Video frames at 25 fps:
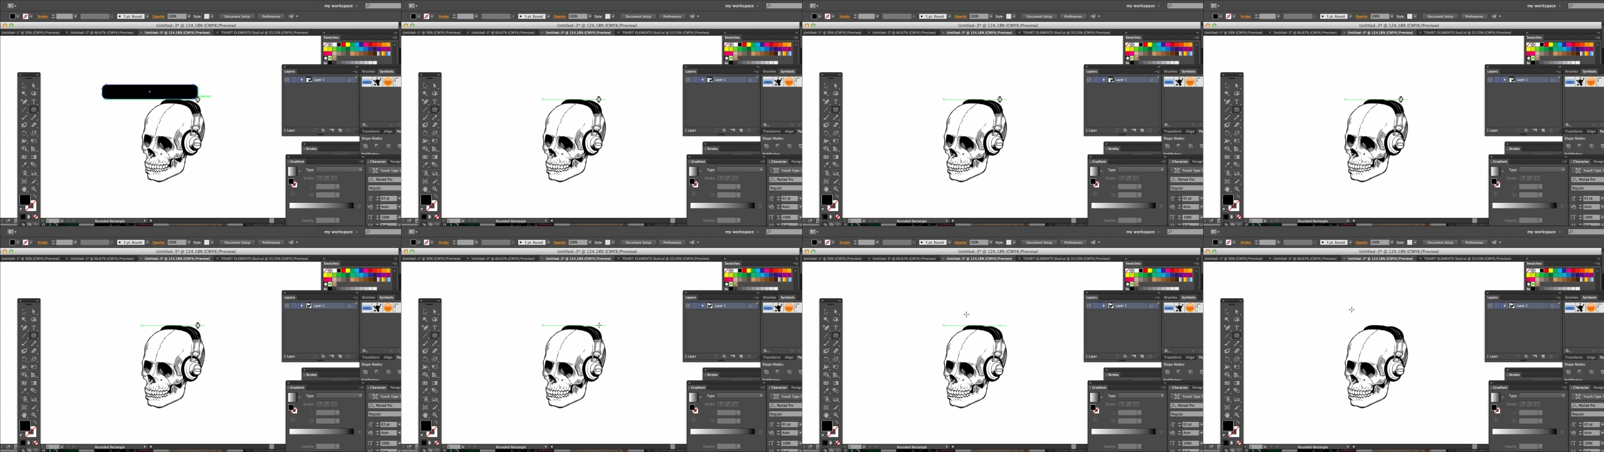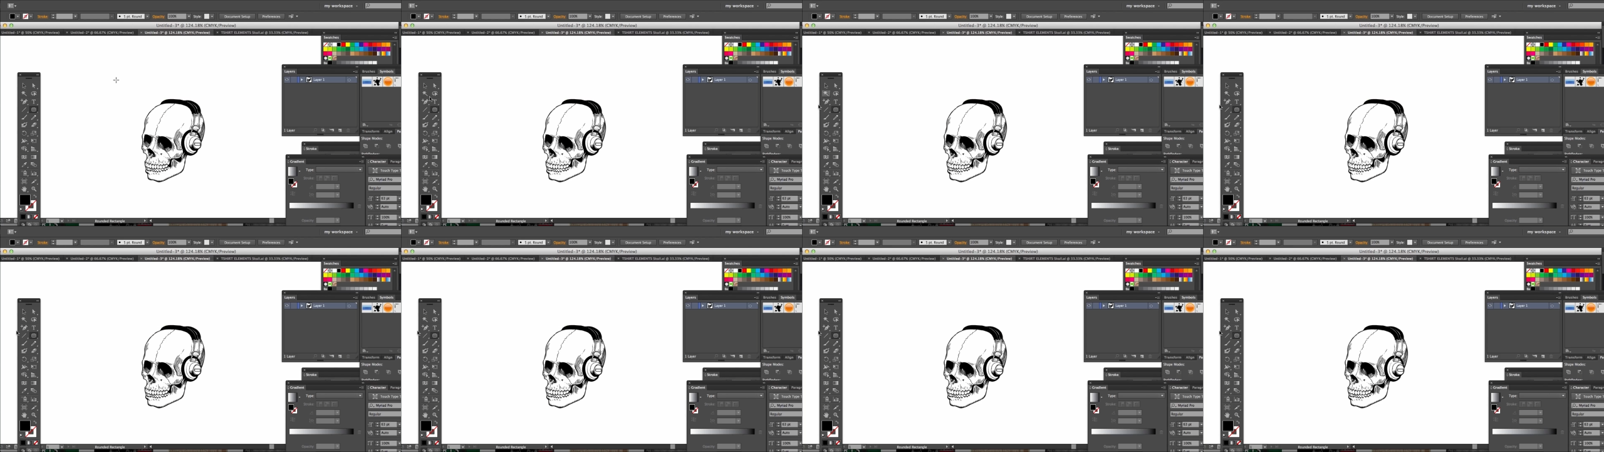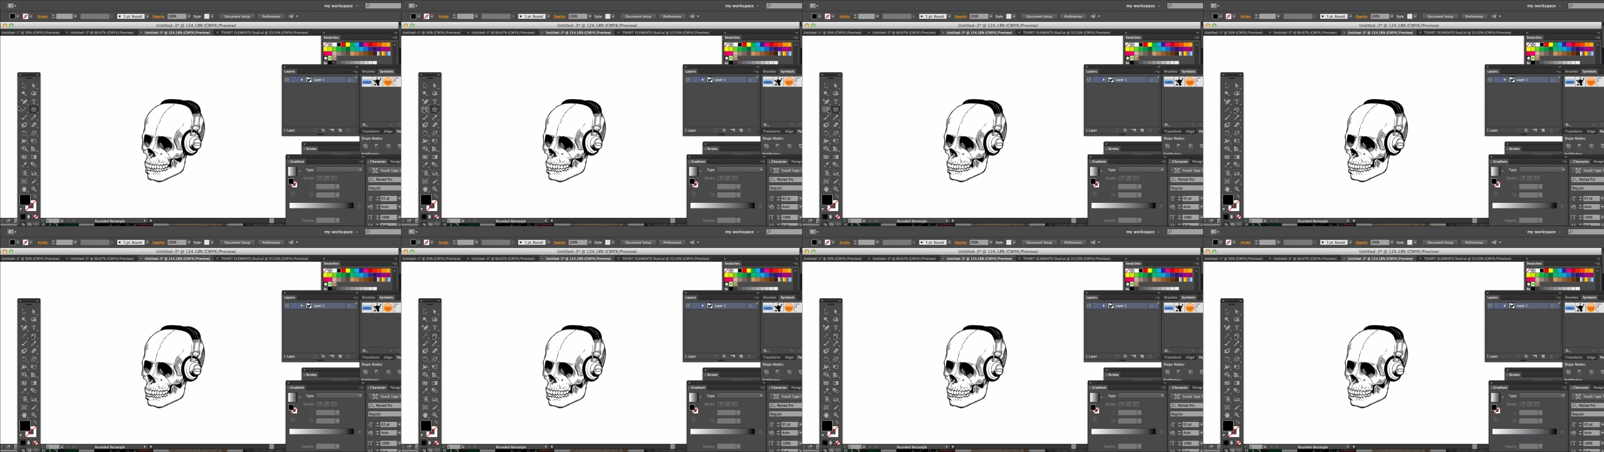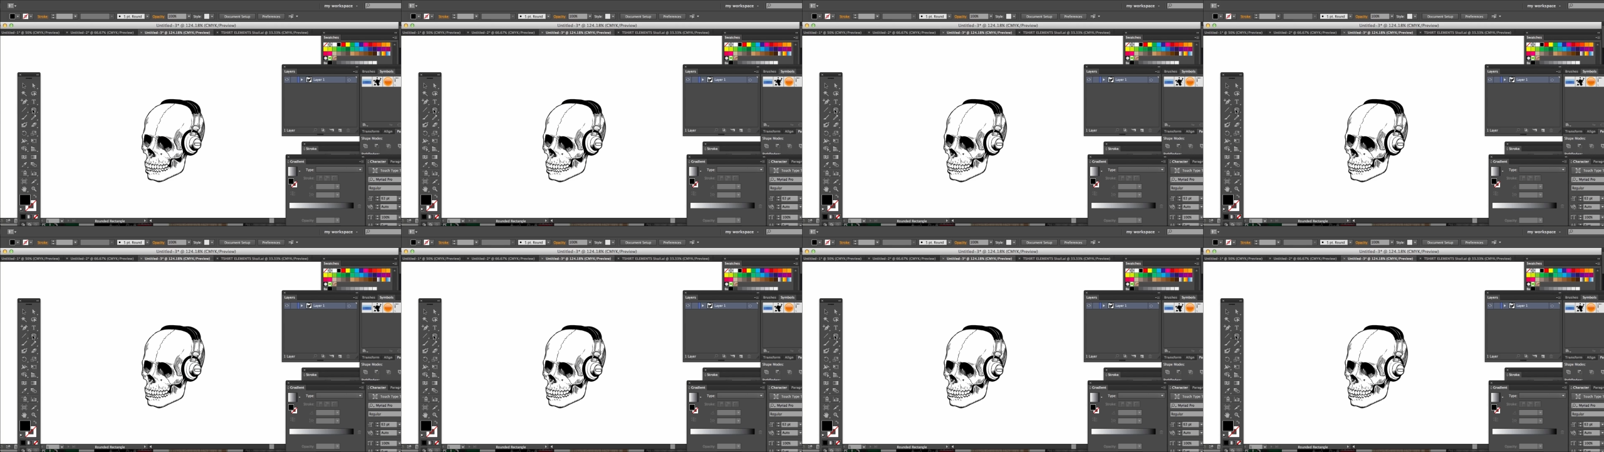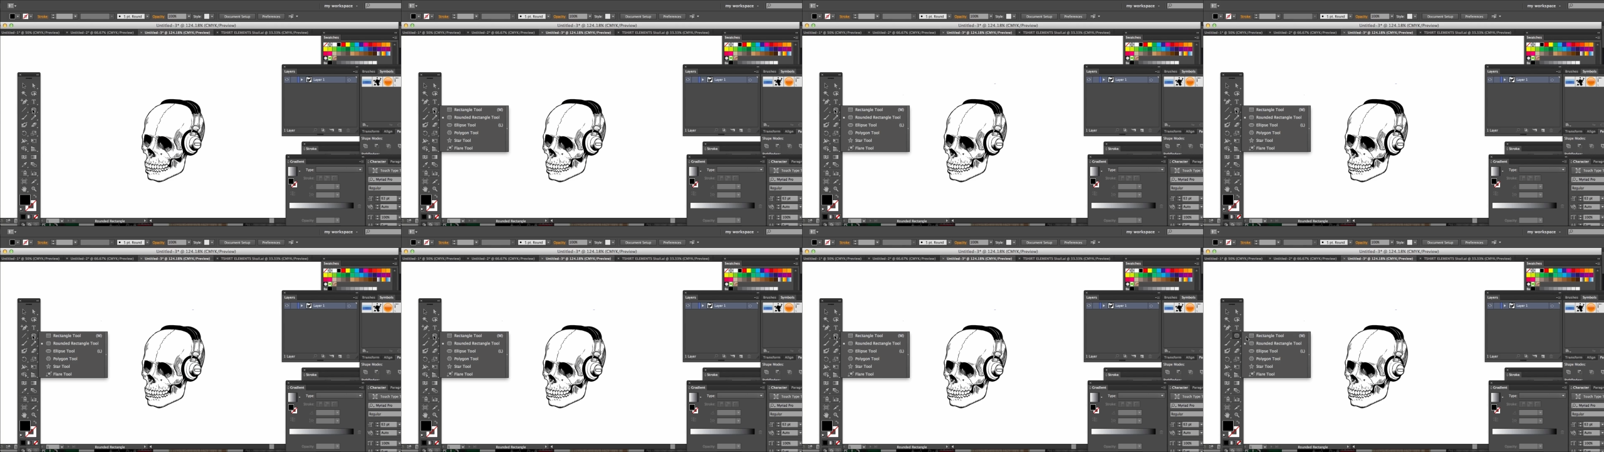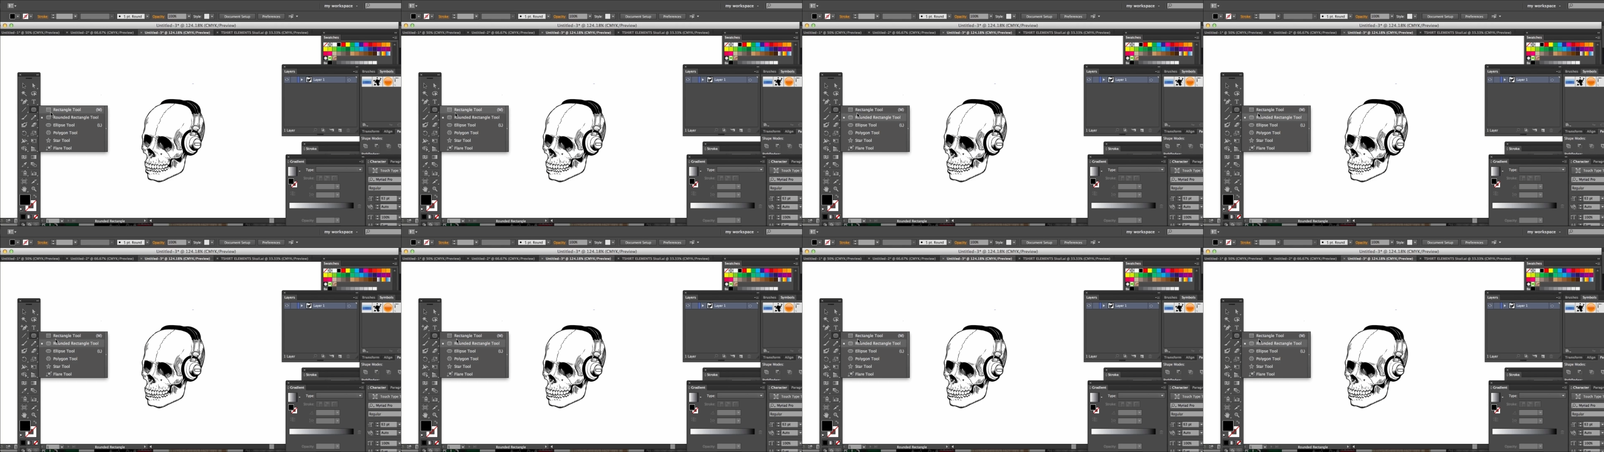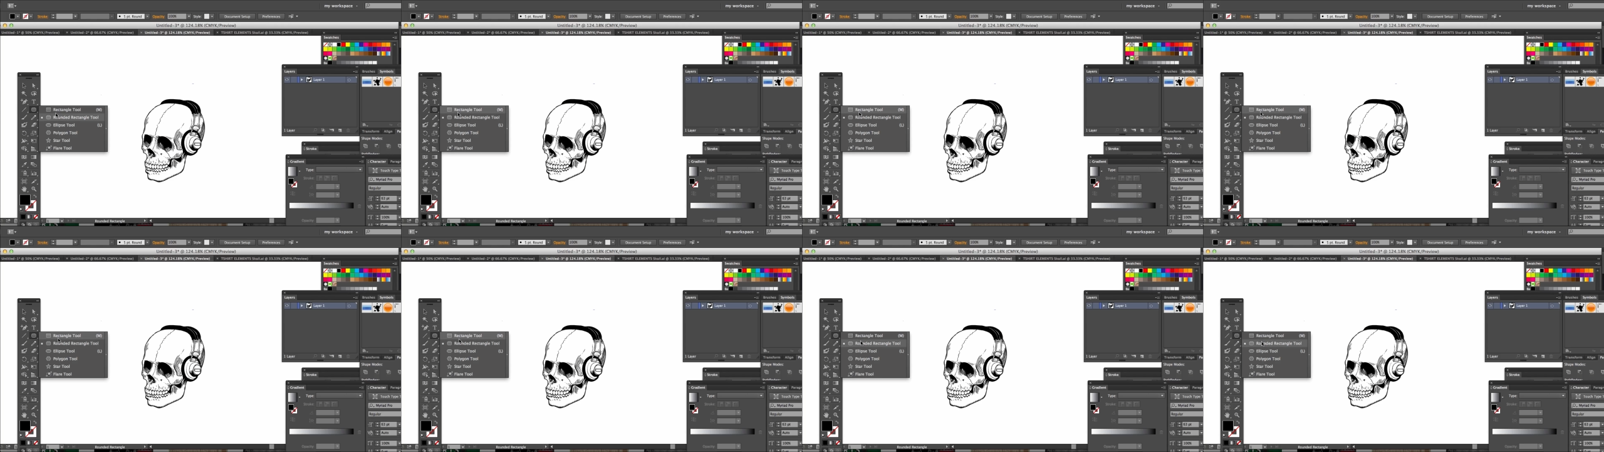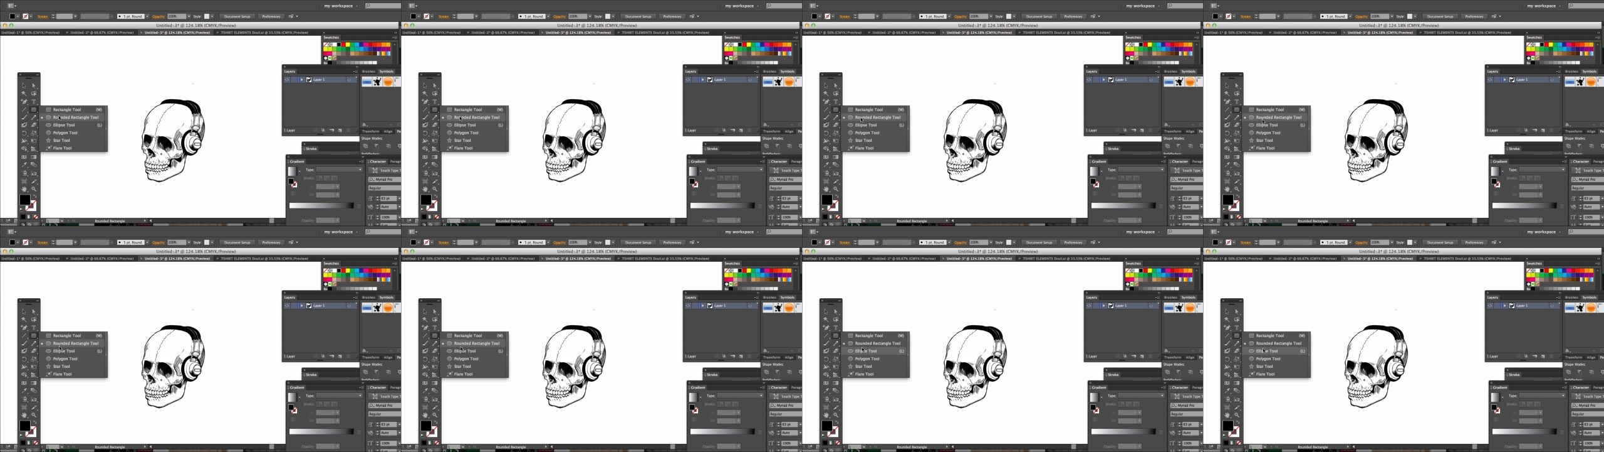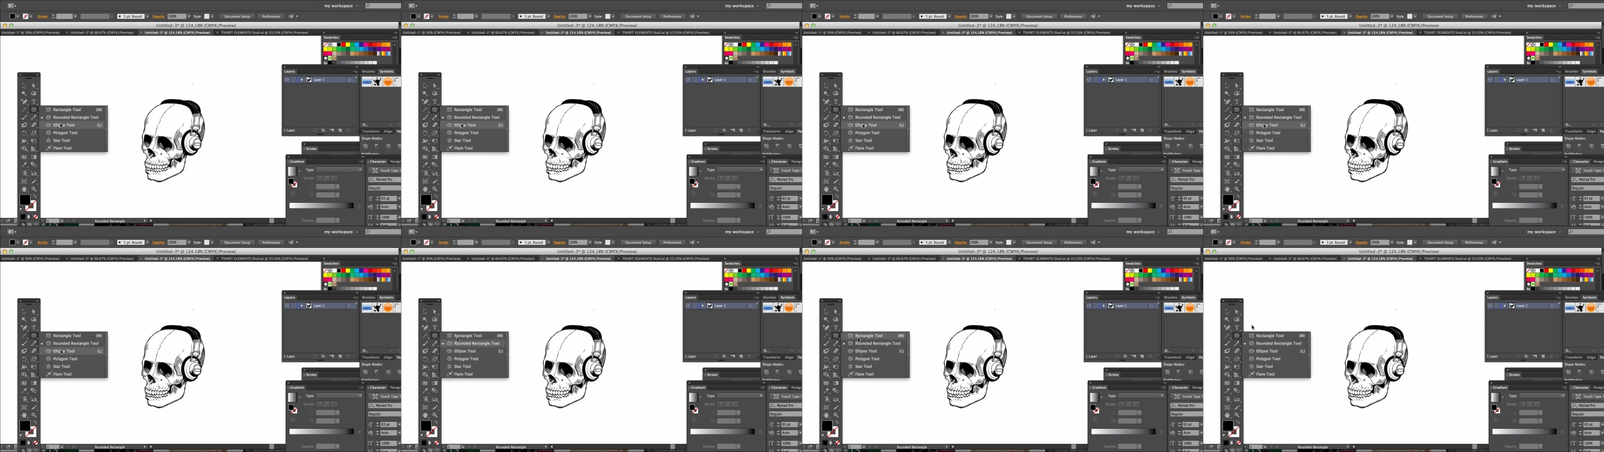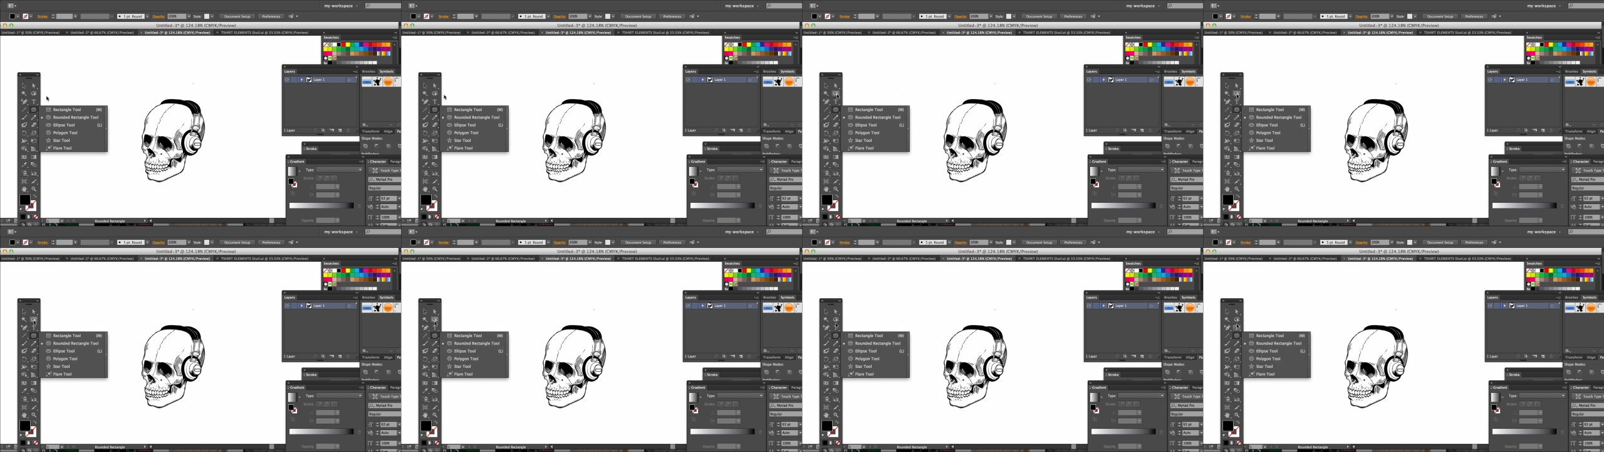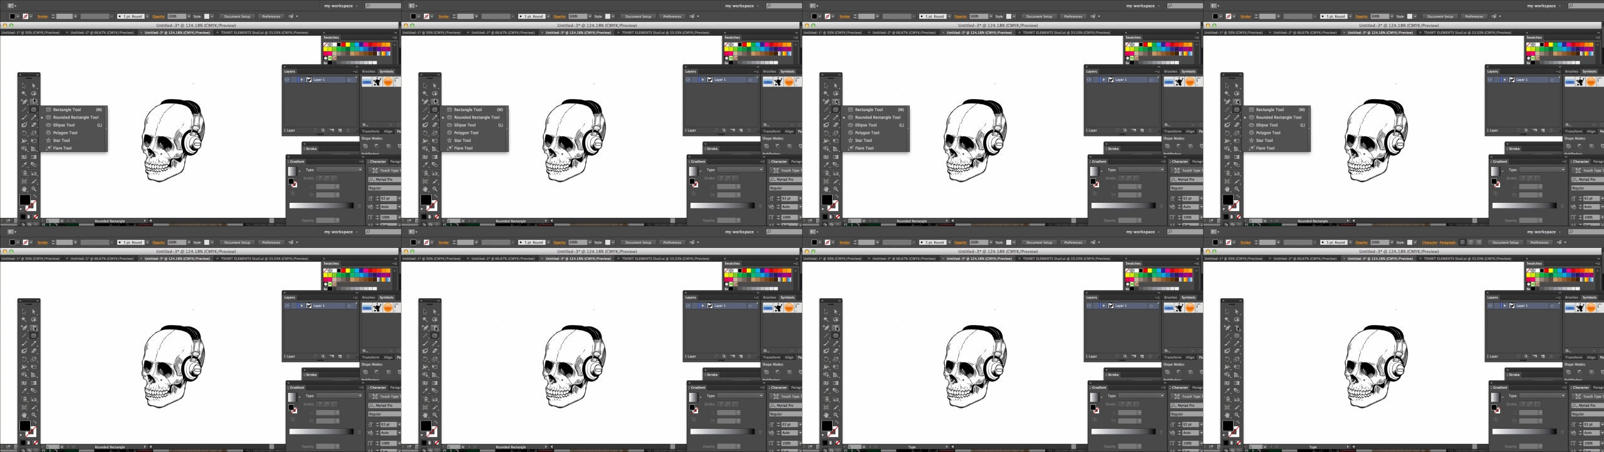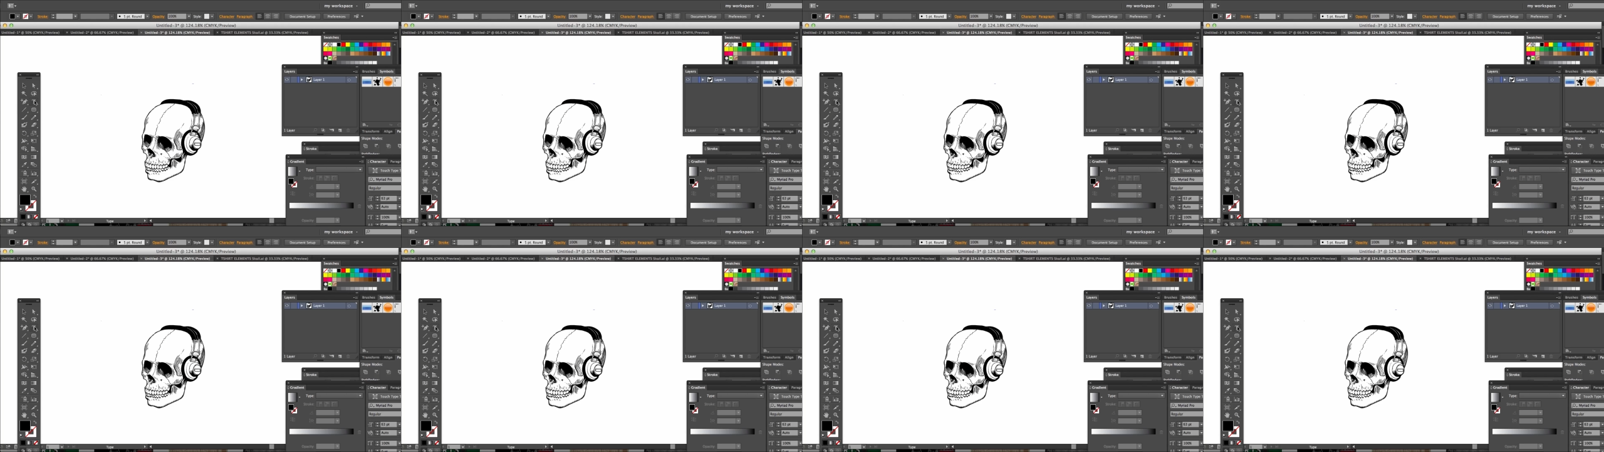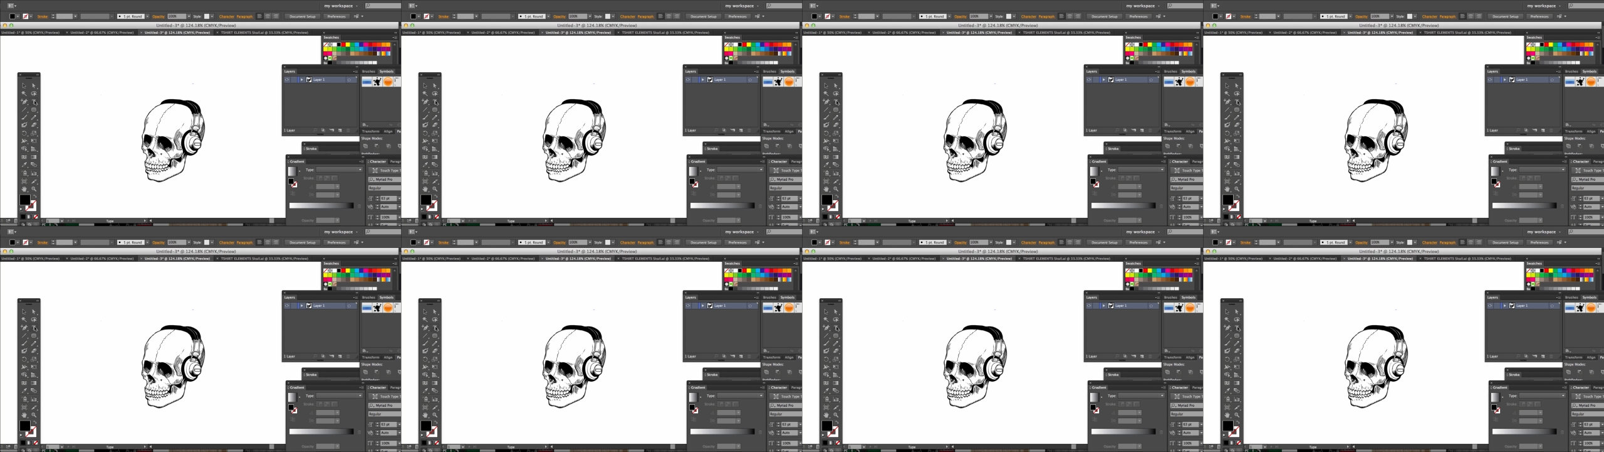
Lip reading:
No face is visible, so there are no lips to read.